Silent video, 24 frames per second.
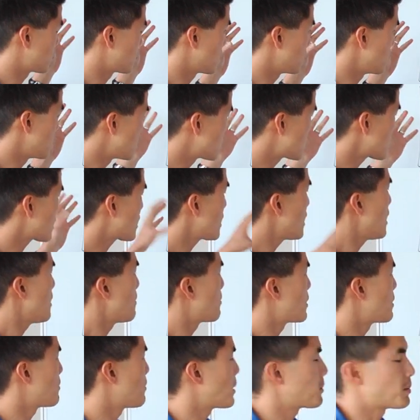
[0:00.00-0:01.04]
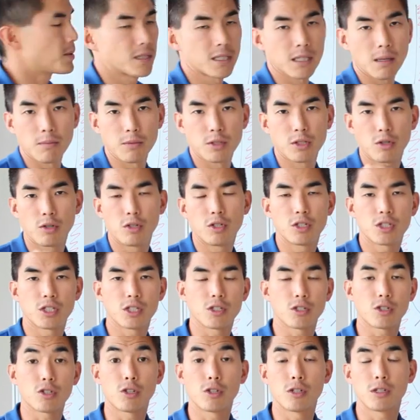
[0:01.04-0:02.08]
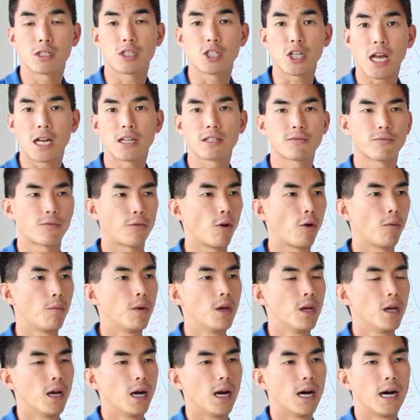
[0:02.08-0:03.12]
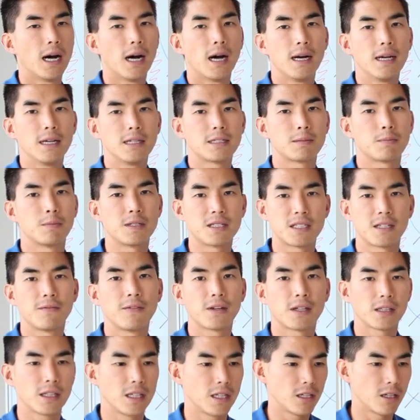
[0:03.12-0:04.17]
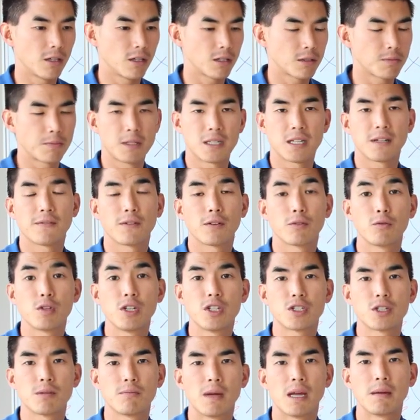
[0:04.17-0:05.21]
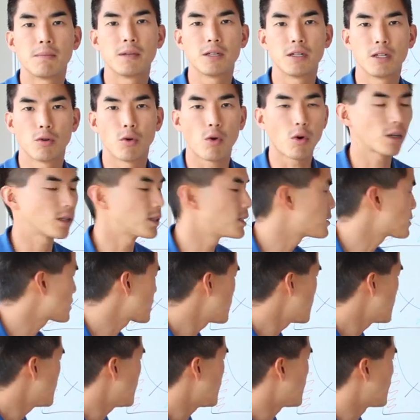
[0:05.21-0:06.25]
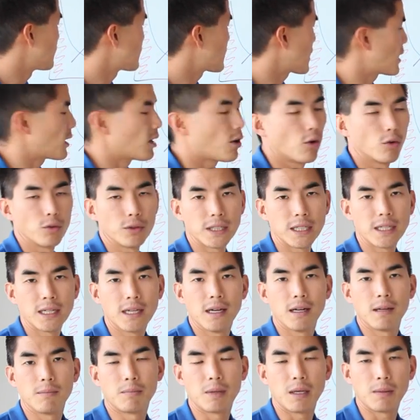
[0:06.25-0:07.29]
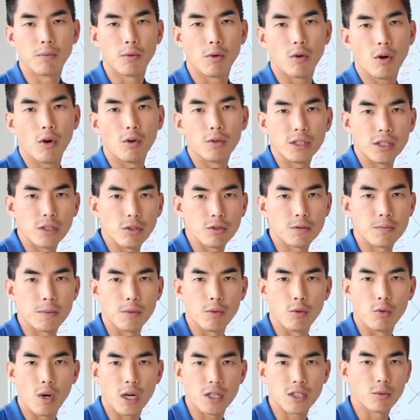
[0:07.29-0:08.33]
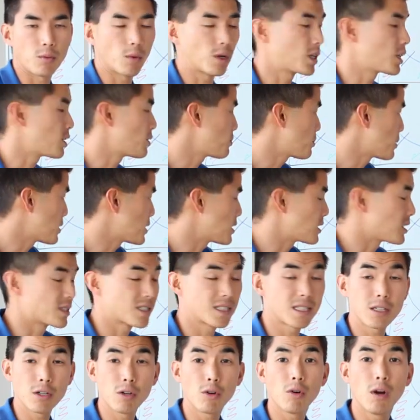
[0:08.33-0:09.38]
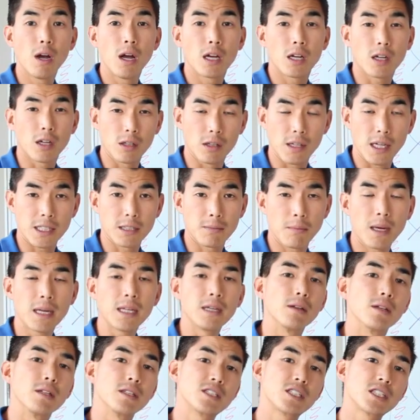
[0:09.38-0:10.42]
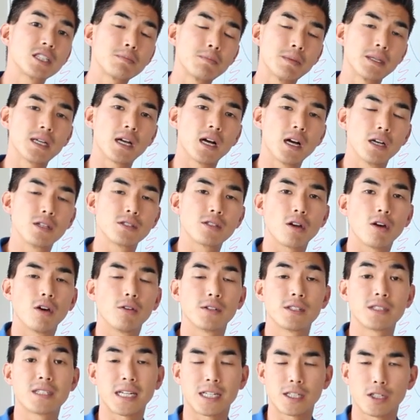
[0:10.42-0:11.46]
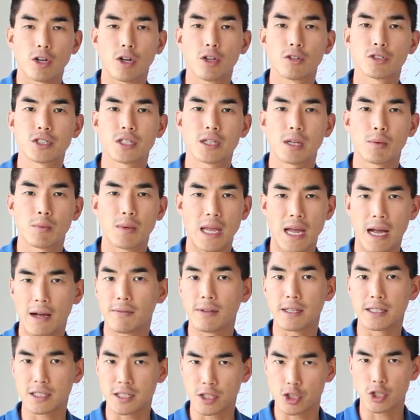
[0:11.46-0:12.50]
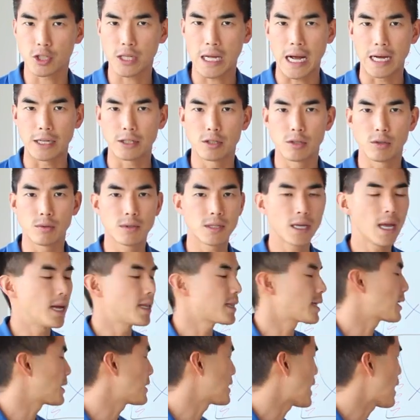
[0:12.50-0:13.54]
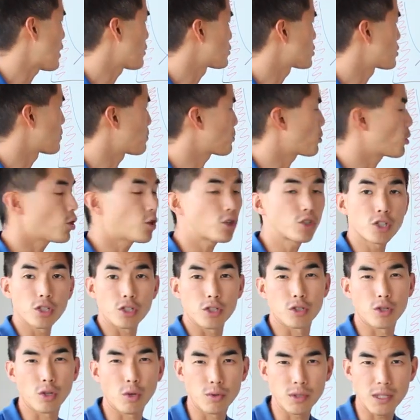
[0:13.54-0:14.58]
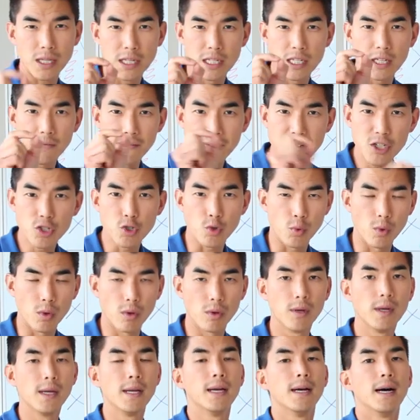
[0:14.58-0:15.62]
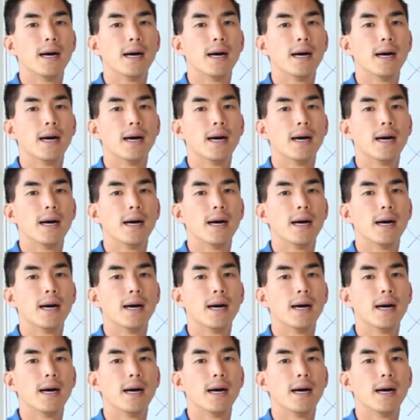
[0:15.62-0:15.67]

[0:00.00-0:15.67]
music, but it might be some certain jazz from specifically in a specific region, maybe New Orleans, that only those people who actually want to hear it. But you can still collect money on it just because of the technology that we have, like such as iTunes, that allows to purchase those individual